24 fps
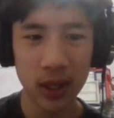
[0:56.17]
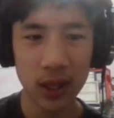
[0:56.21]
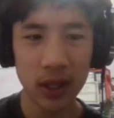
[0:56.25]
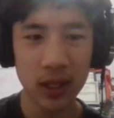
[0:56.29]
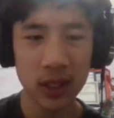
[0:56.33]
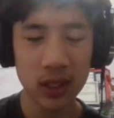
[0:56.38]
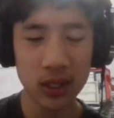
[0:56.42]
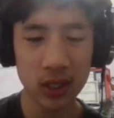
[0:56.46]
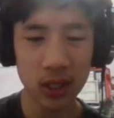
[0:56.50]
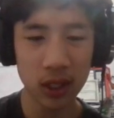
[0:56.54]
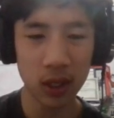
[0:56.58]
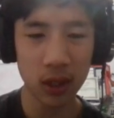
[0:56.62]

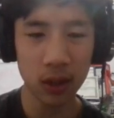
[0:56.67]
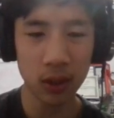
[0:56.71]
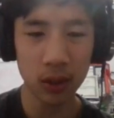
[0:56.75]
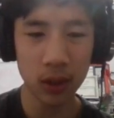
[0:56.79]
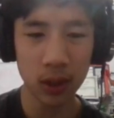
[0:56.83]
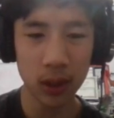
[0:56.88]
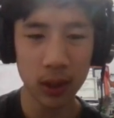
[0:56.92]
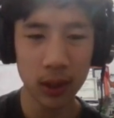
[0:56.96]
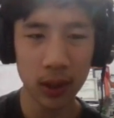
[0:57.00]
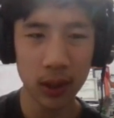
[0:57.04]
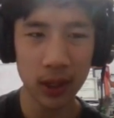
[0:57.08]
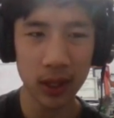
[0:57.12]
So
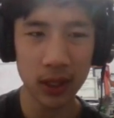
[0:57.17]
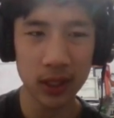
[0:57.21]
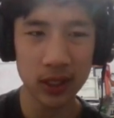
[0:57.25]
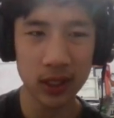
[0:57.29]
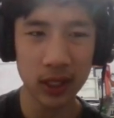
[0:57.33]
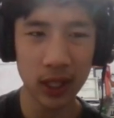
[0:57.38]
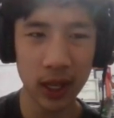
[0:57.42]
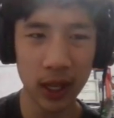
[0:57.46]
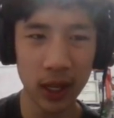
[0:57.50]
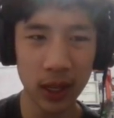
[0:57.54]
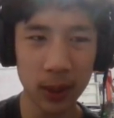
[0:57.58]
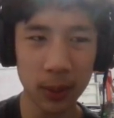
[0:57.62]
it's
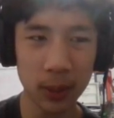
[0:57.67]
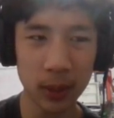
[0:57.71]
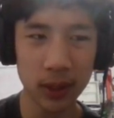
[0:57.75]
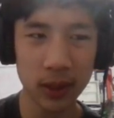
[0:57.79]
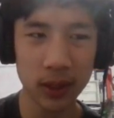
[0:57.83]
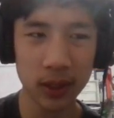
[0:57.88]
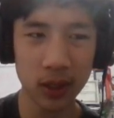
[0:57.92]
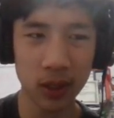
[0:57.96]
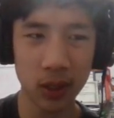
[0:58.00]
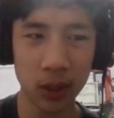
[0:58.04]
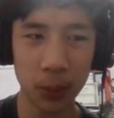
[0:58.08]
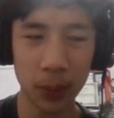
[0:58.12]
time
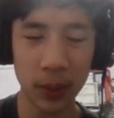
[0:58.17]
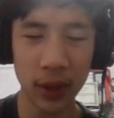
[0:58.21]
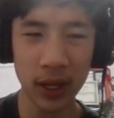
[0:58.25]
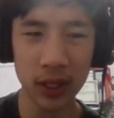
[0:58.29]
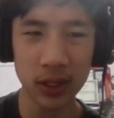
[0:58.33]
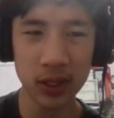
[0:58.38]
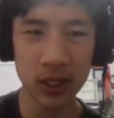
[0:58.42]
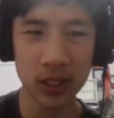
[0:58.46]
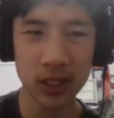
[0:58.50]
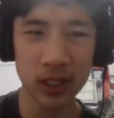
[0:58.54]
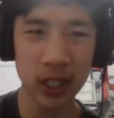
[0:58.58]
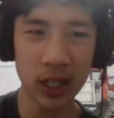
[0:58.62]
to go back
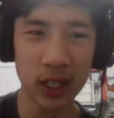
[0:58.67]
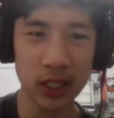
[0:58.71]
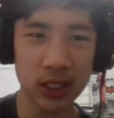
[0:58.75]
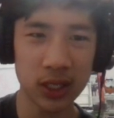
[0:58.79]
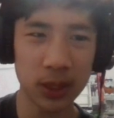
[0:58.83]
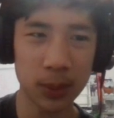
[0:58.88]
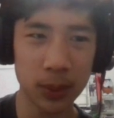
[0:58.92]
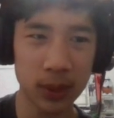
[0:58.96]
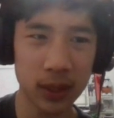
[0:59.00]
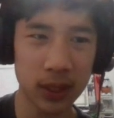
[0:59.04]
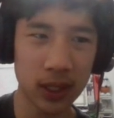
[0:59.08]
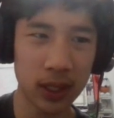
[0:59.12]
to
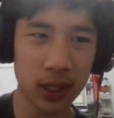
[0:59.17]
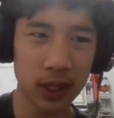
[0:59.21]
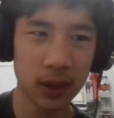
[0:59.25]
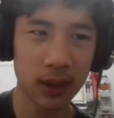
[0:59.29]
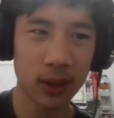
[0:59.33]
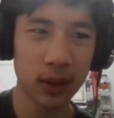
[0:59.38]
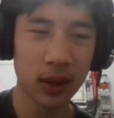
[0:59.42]
ChatGPT.